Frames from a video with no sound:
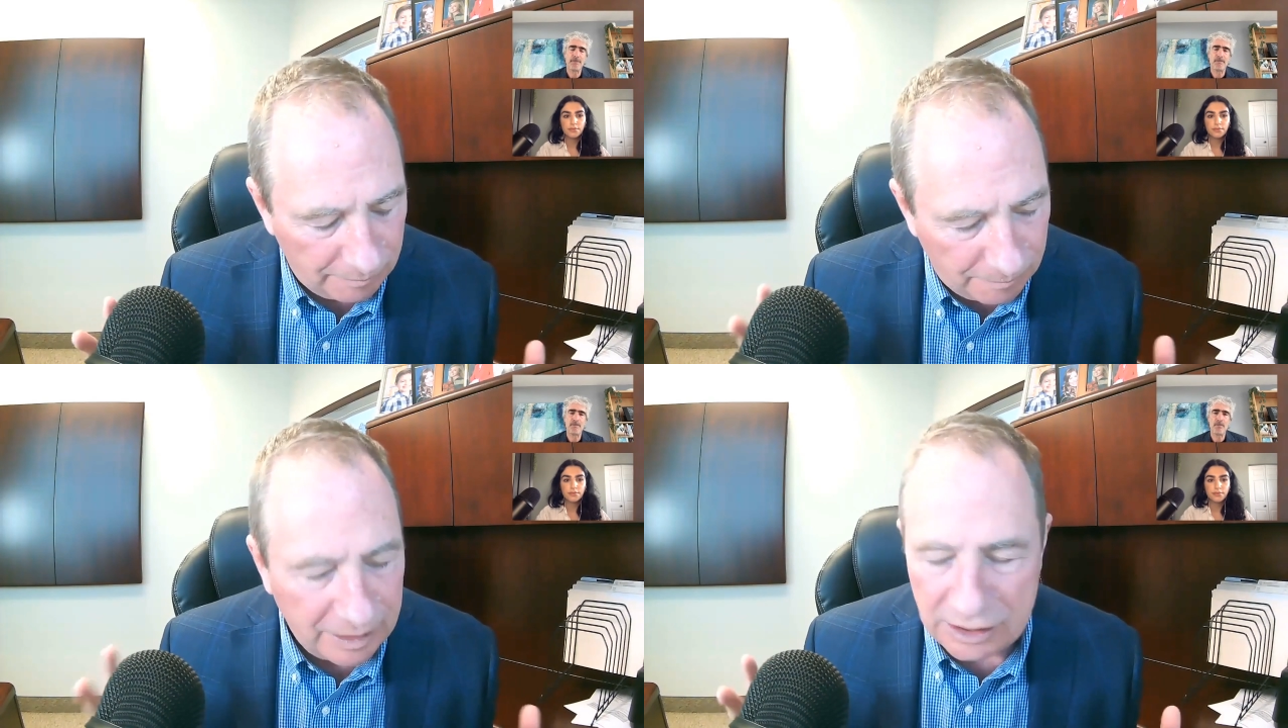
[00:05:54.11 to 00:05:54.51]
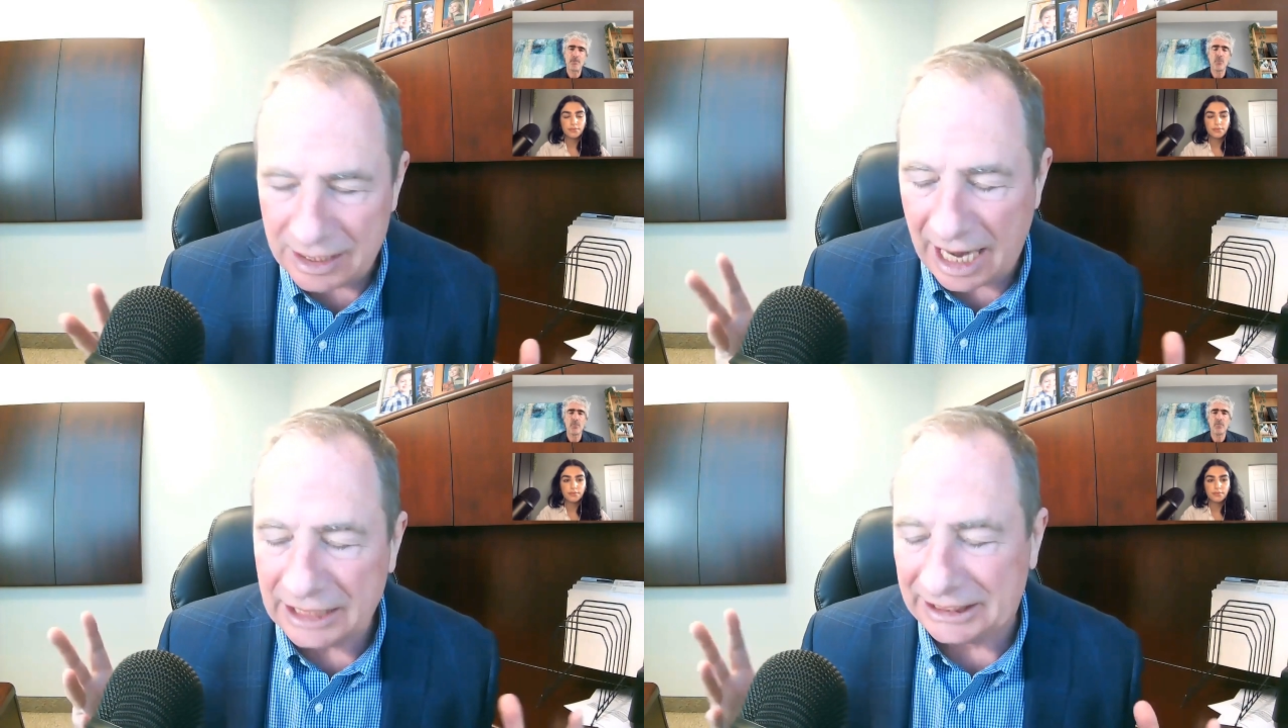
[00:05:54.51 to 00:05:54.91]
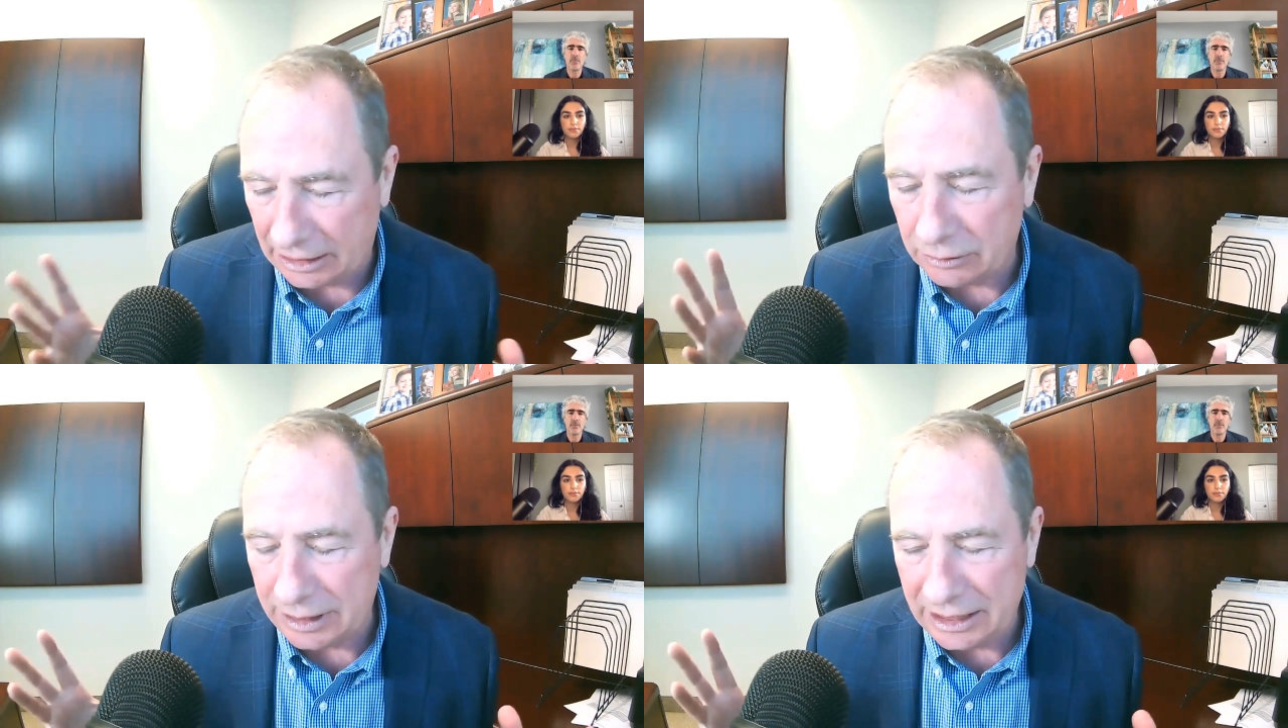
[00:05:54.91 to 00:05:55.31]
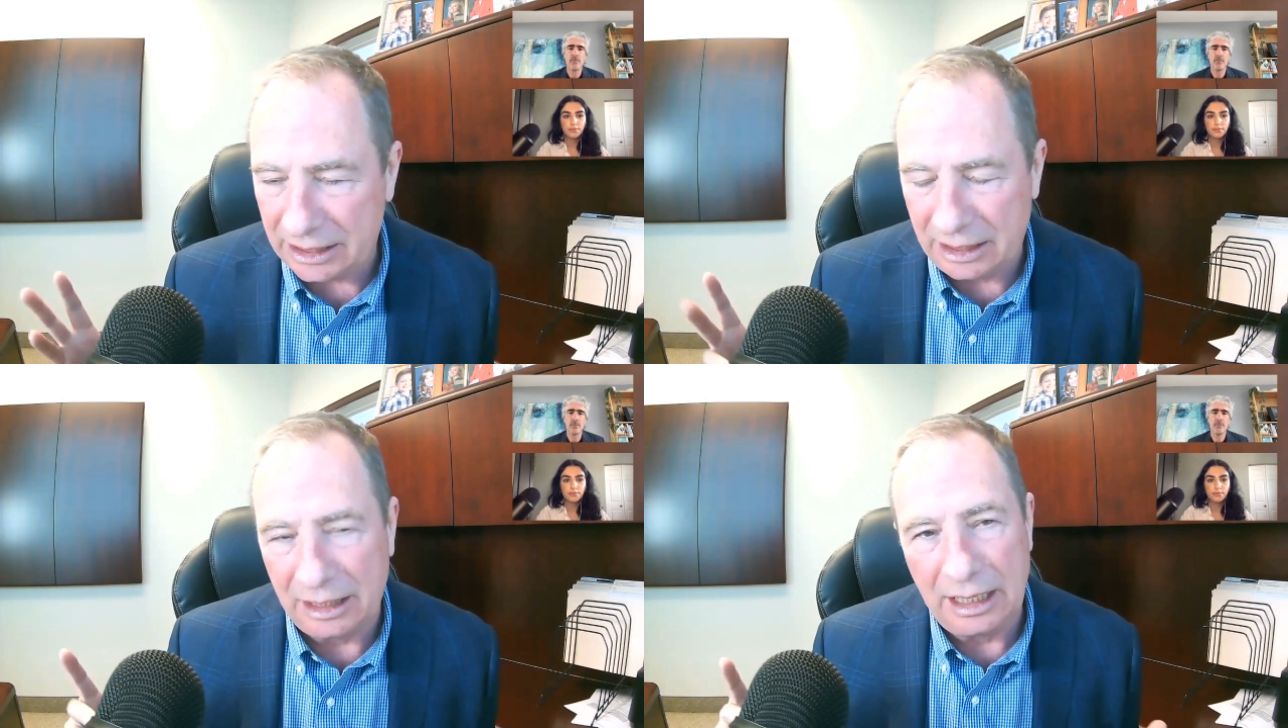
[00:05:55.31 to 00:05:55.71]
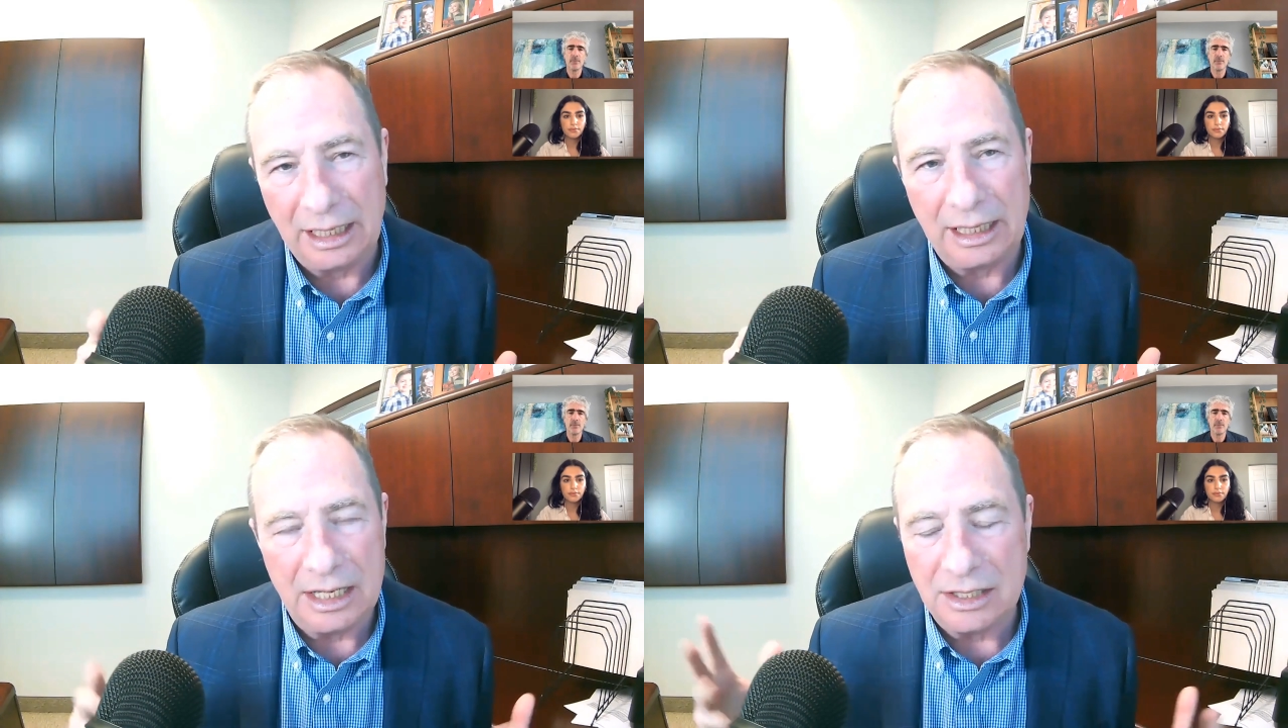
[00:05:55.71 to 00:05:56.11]
the fund has actually increased
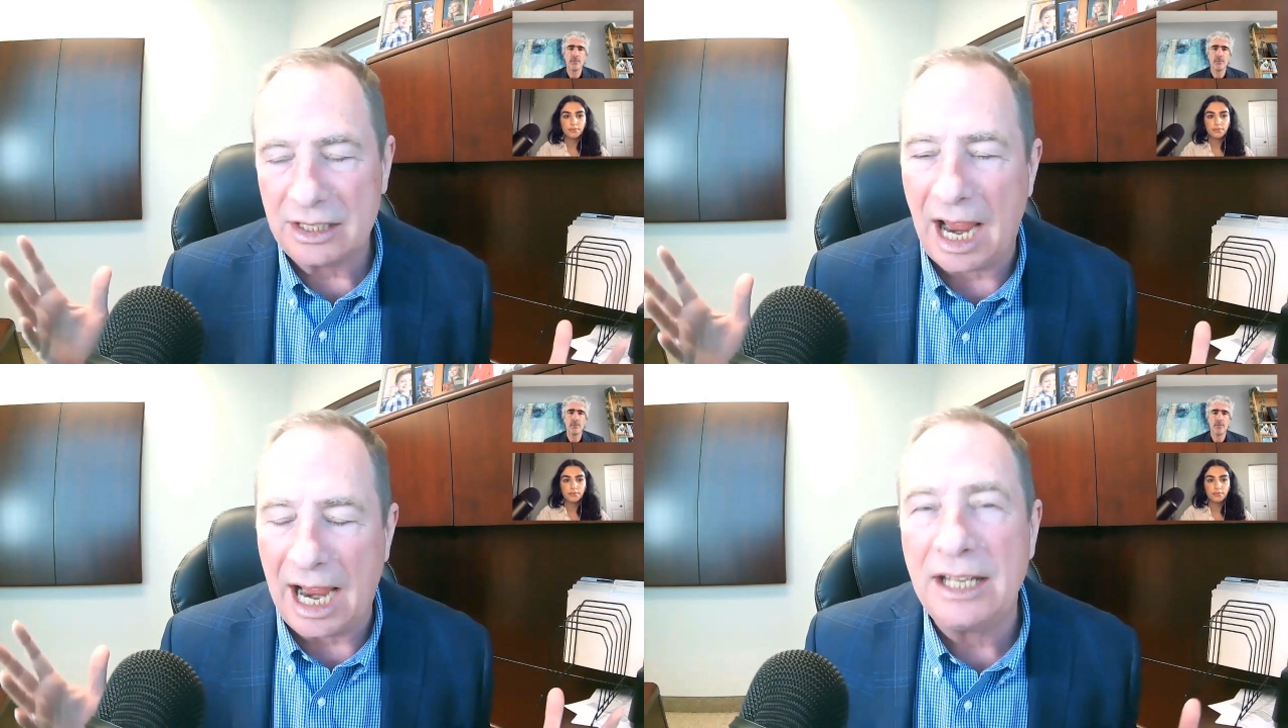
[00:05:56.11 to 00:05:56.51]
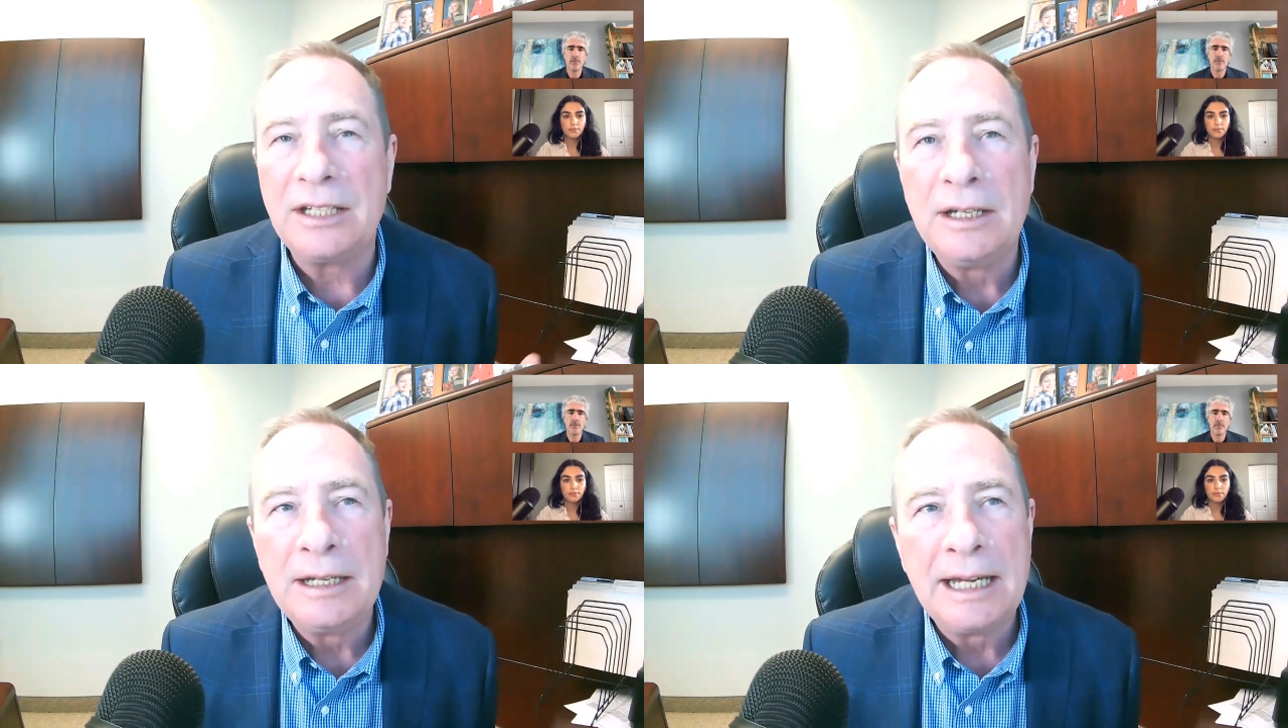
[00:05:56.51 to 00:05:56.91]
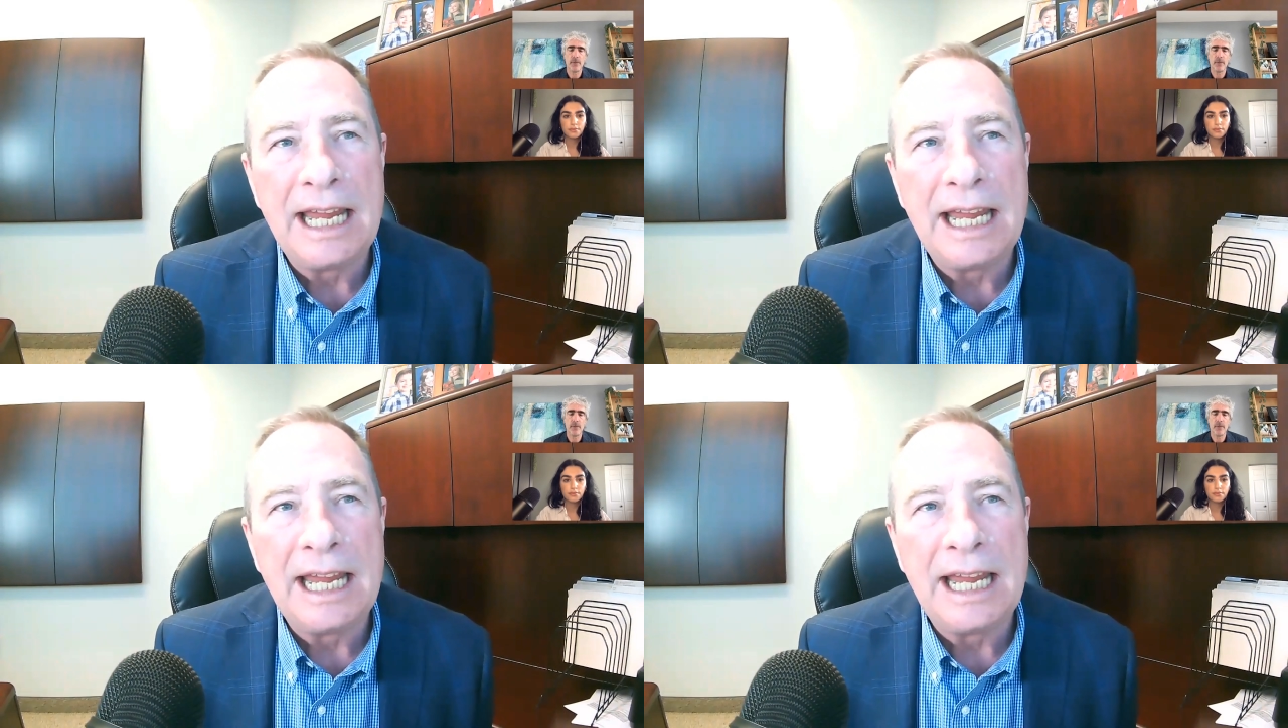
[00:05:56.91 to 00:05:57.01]
in size.